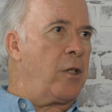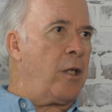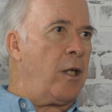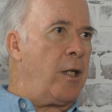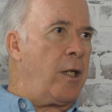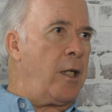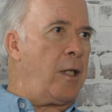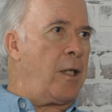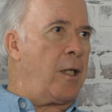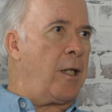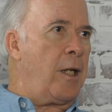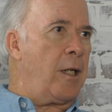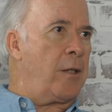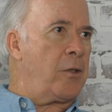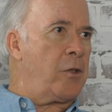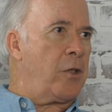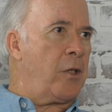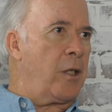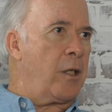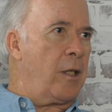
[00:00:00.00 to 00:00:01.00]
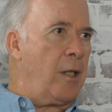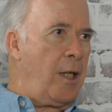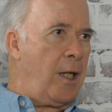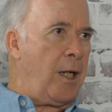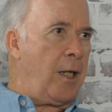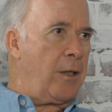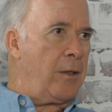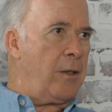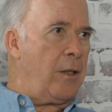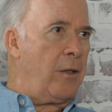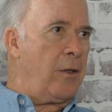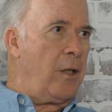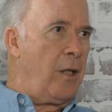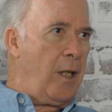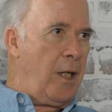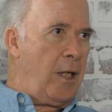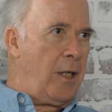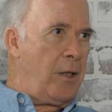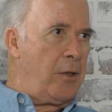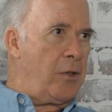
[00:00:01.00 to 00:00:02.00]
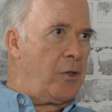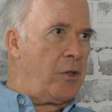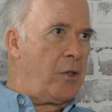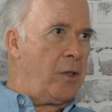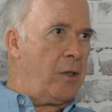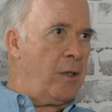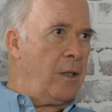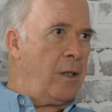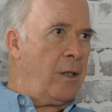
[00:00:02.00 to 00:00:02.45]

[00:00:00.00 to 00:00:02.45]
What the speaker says: tight against the lens,